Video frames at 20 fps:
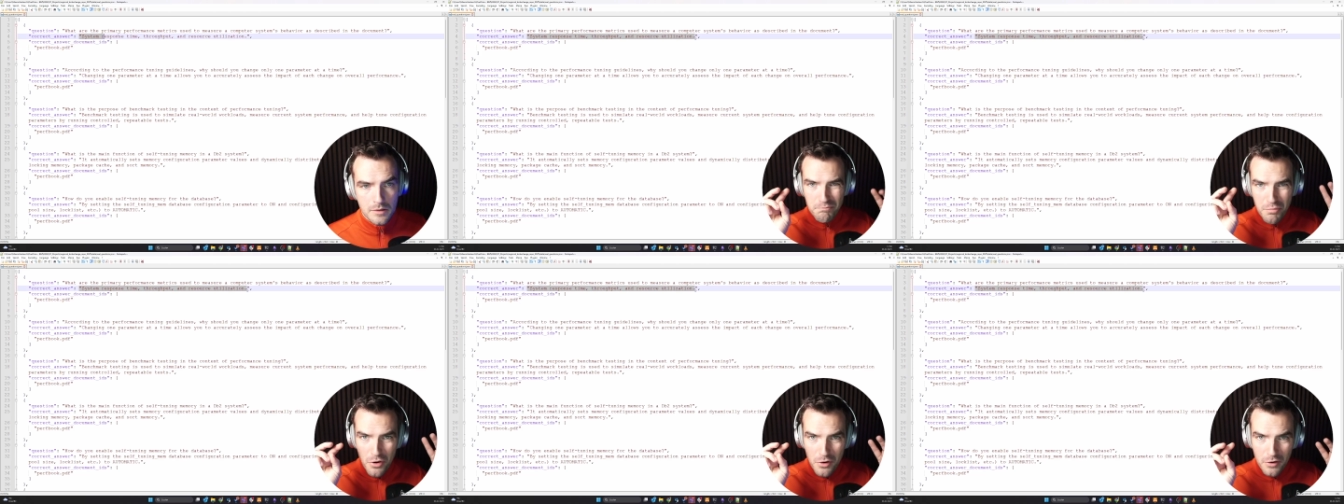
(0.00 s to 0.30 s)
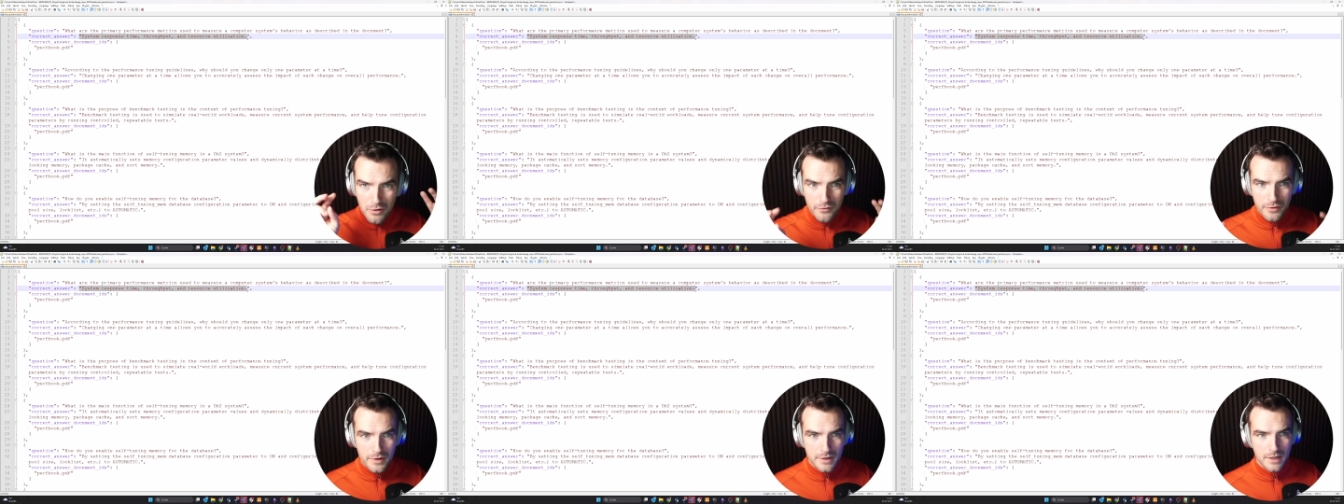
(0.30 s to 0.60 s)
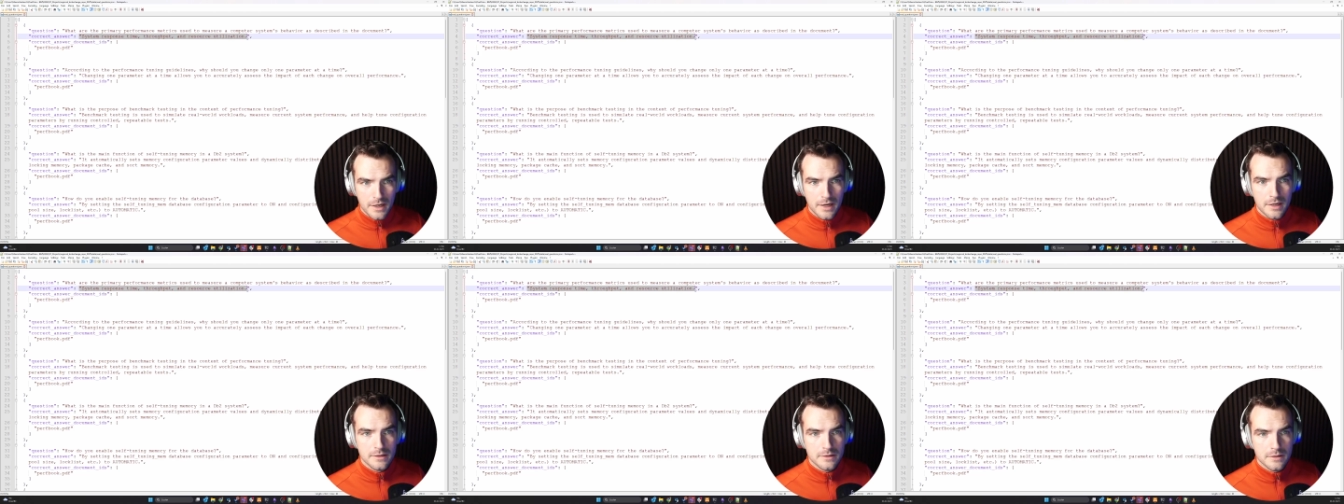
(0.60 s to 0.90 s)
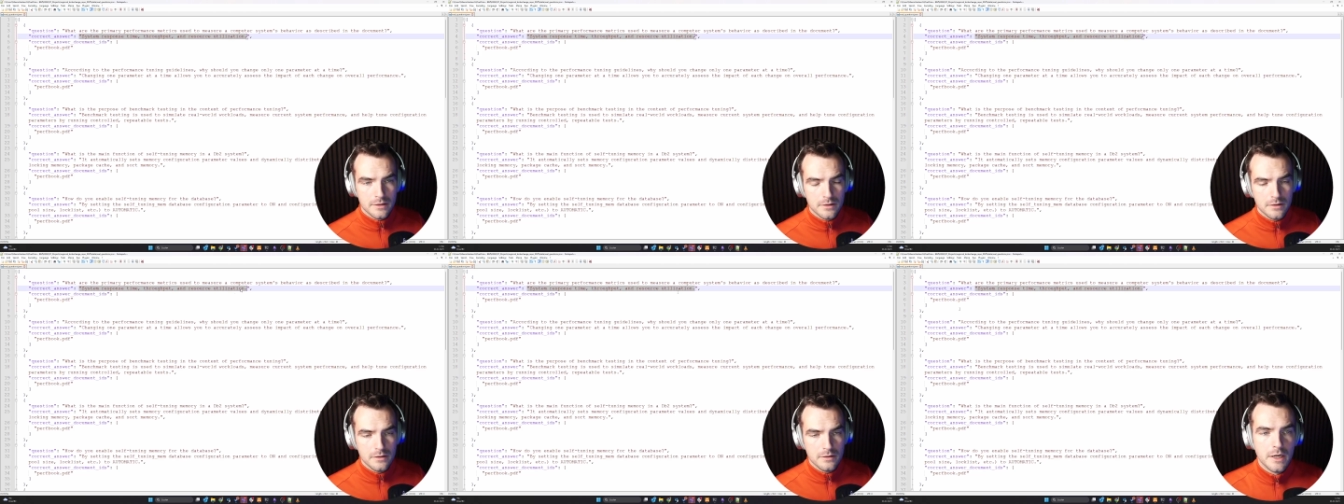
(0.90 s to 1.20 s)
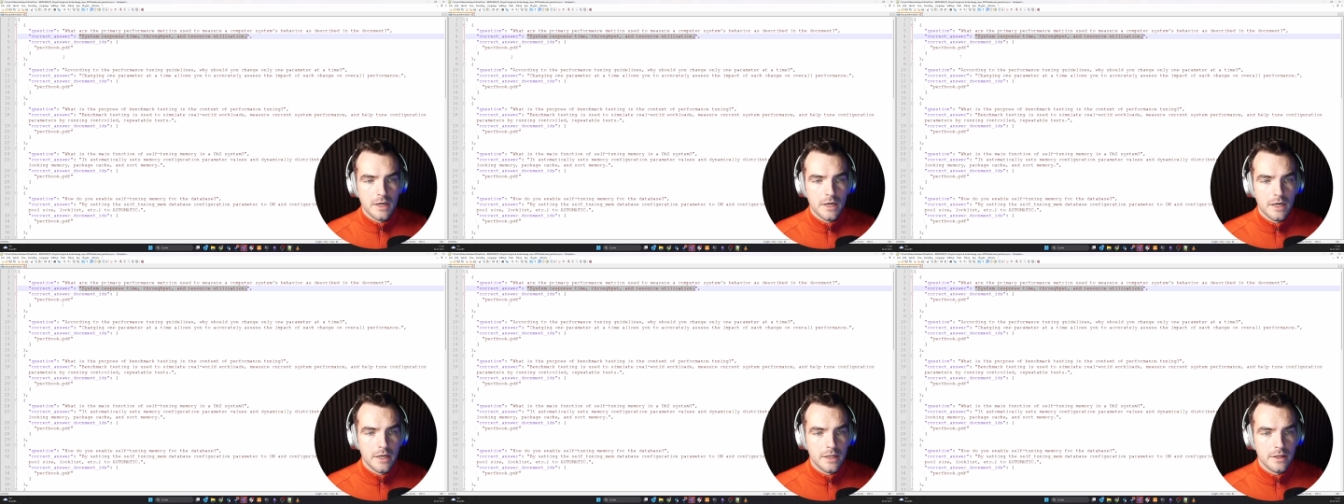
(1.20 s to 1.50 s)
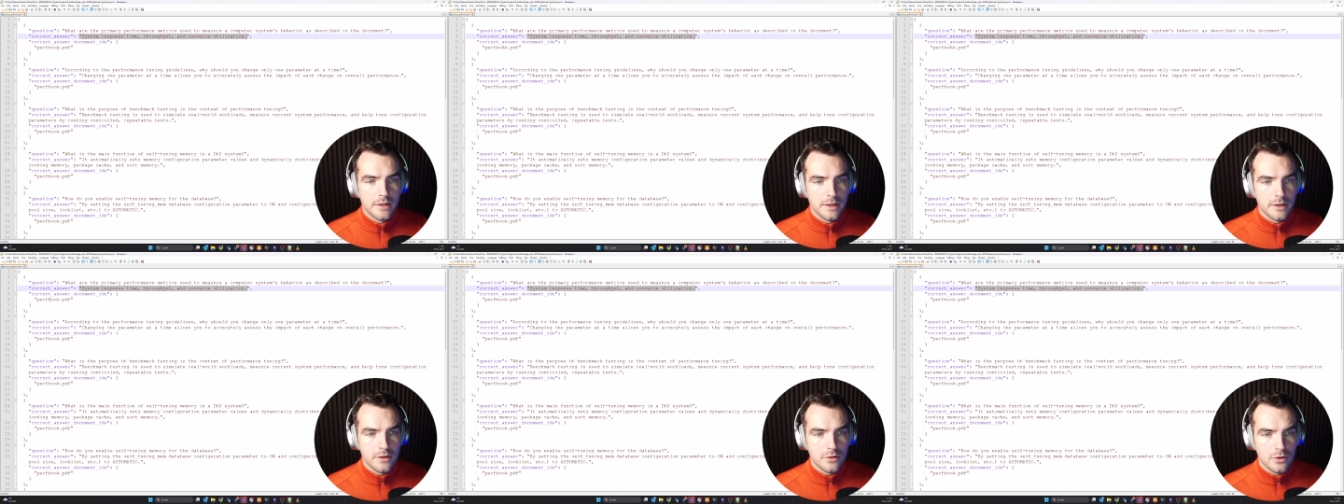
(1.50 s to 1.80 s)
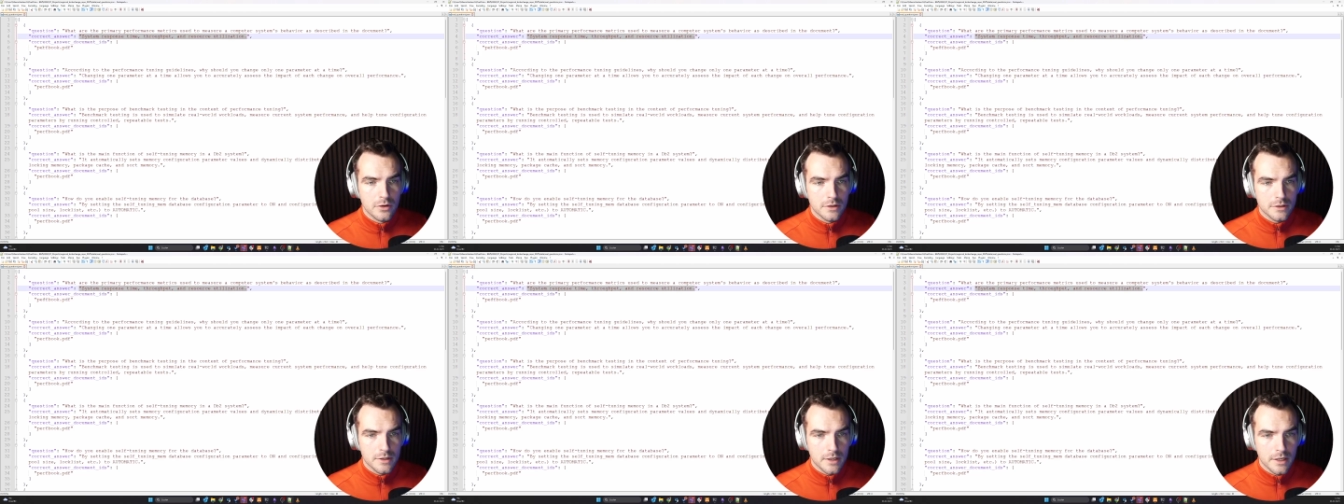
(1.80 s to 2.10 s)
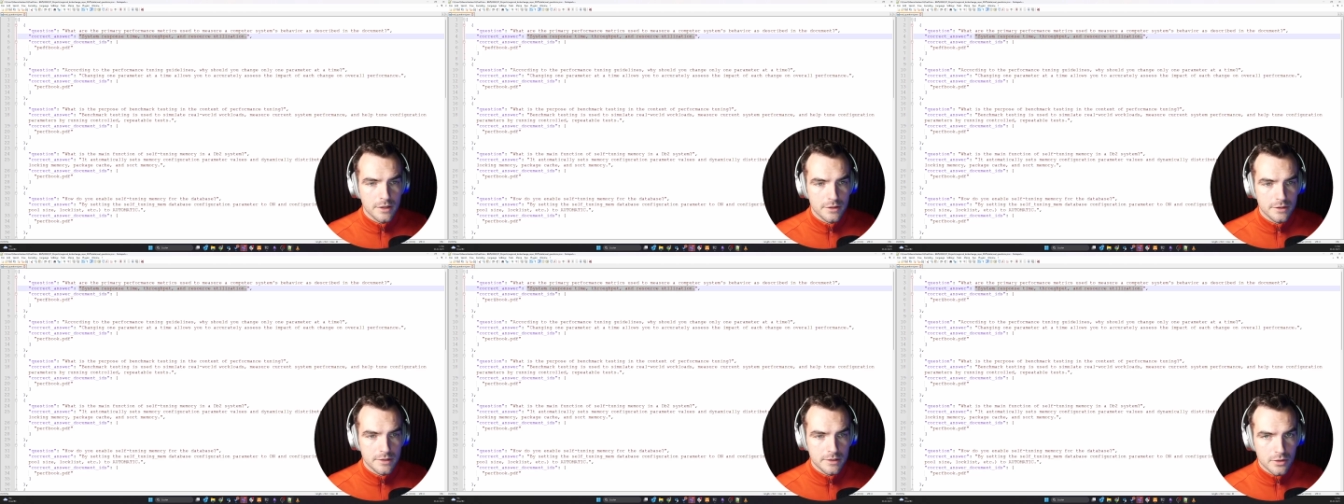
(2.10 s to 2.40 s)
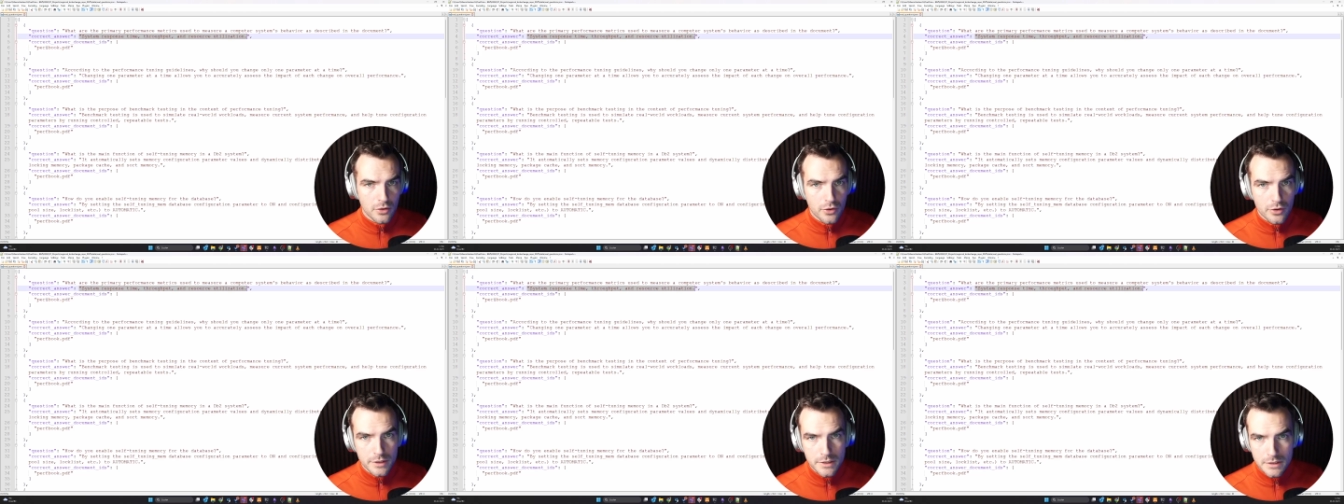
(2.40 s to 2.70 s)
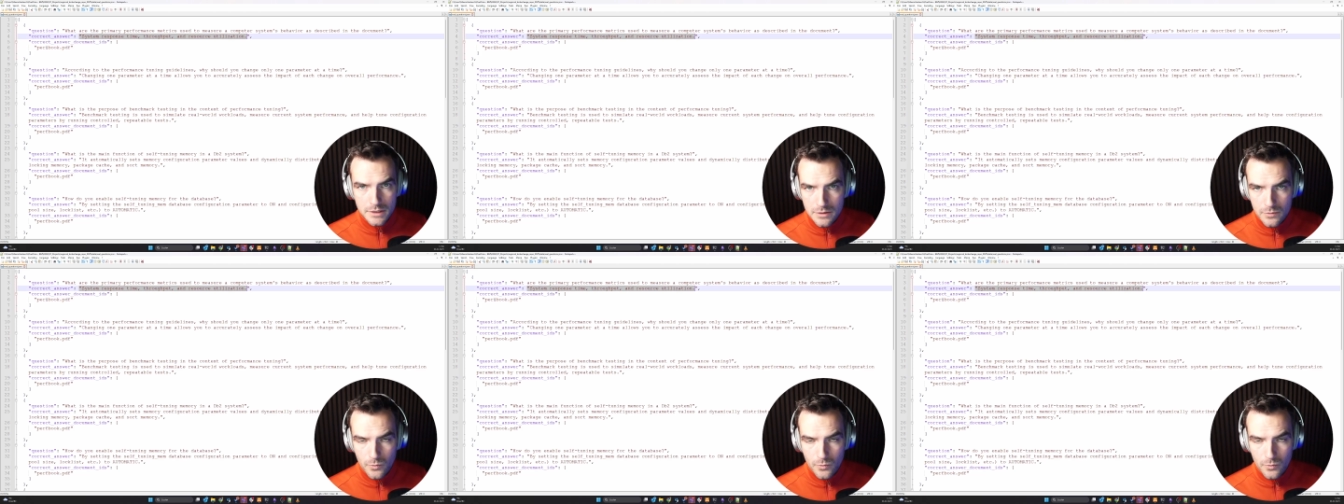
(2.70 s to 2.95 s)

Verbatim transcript: perfect answer and then you also got the source